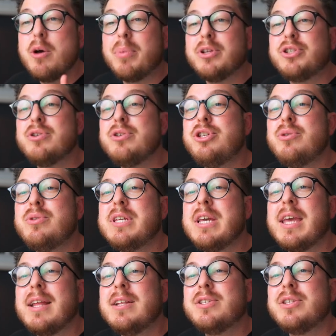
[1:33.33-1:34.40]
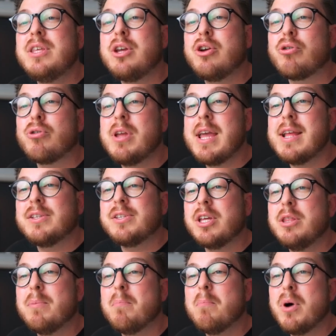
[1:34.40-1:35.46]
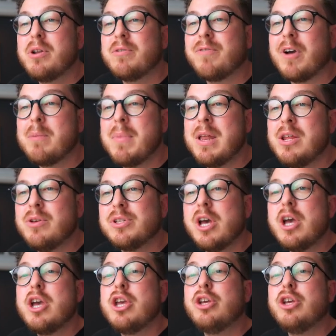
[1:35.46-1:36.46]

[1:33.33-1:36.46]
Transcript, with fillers: But as soon as you dig into the Create and the Modify menus,